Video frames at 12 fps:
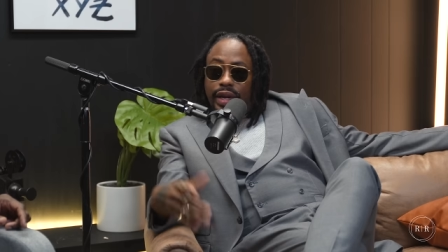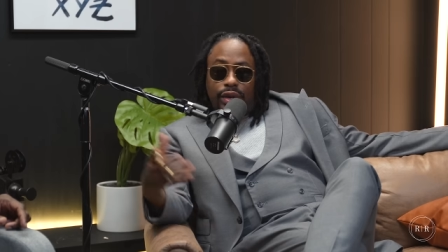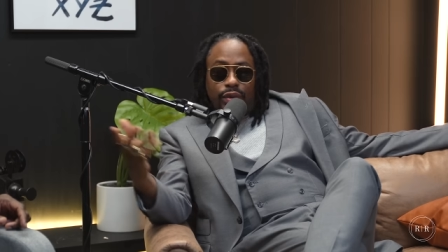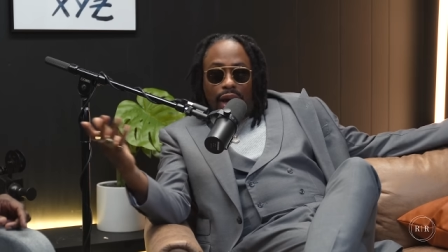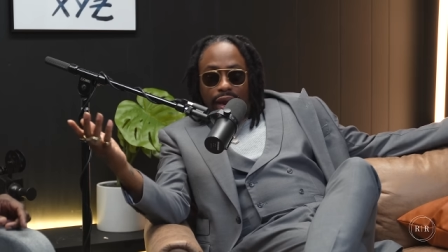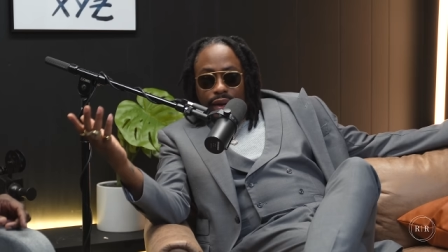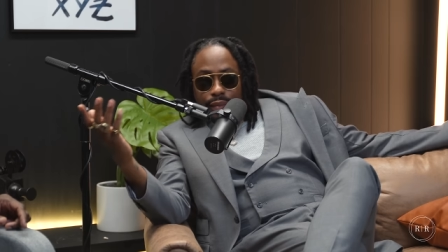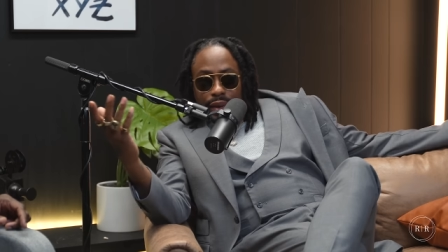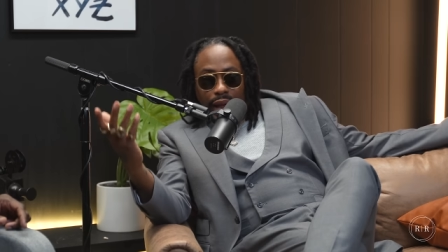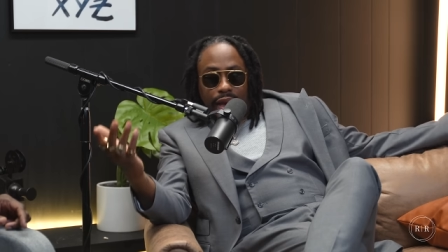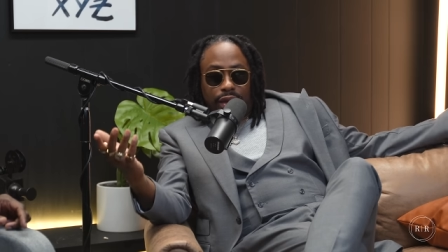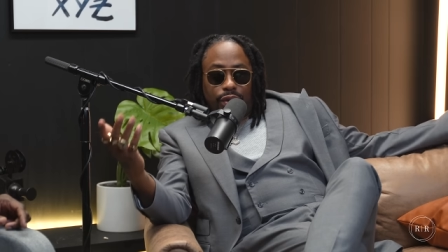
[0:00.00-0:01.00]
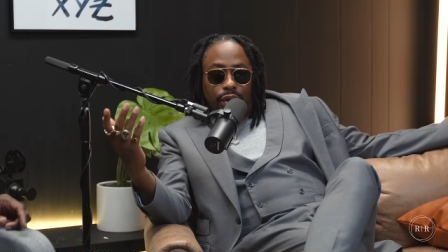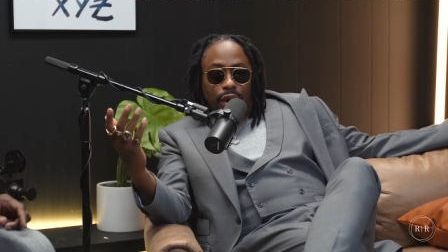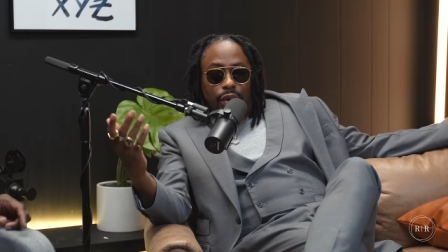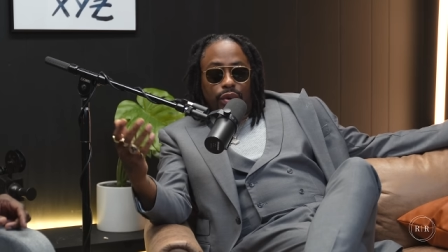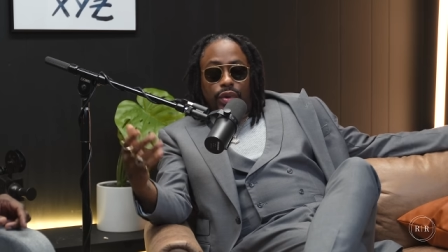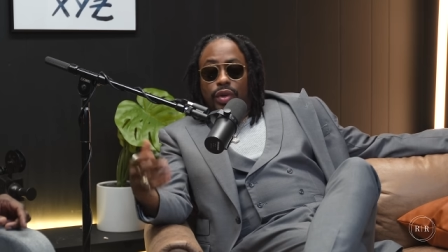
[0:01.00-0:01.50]
then you got to, like, you
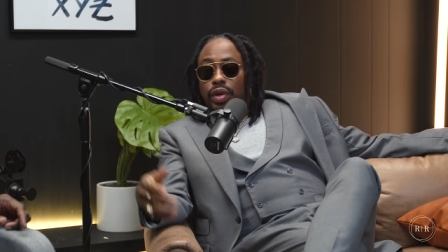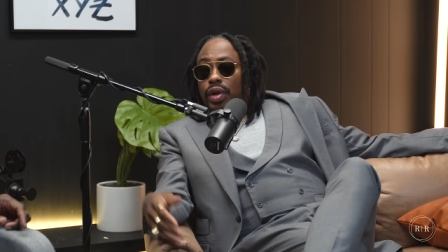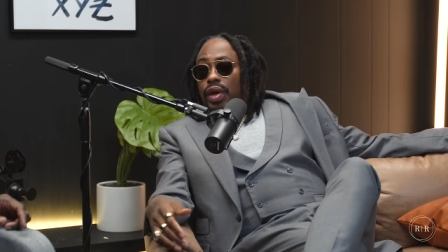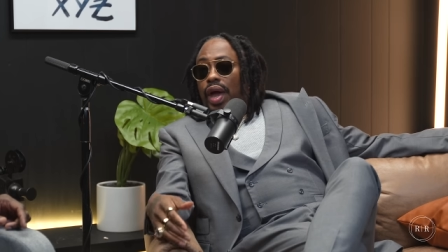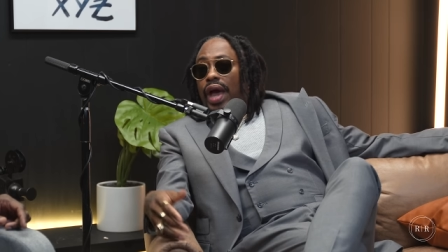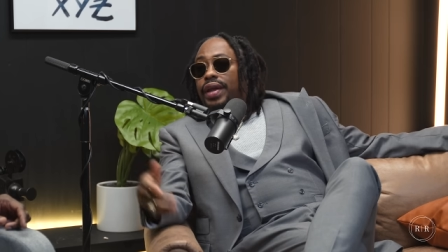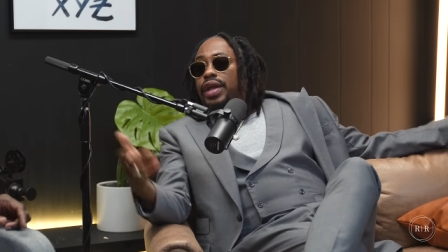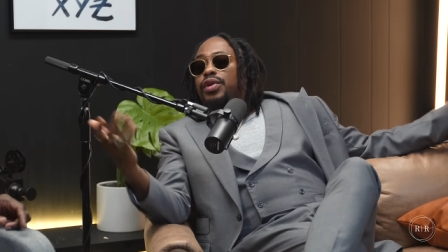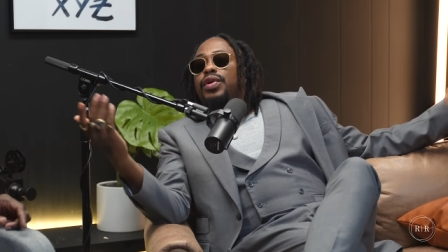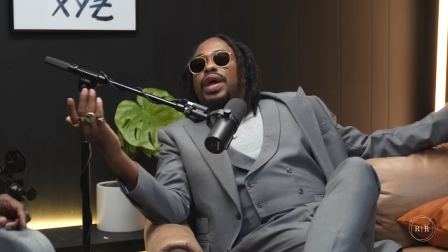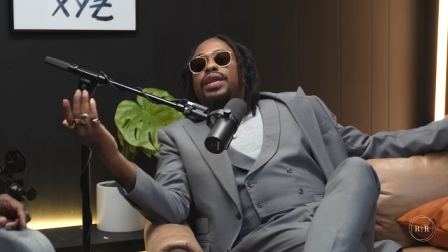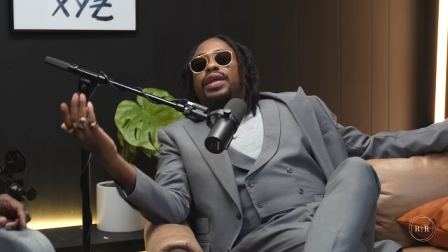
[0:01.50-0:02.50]
know, and then you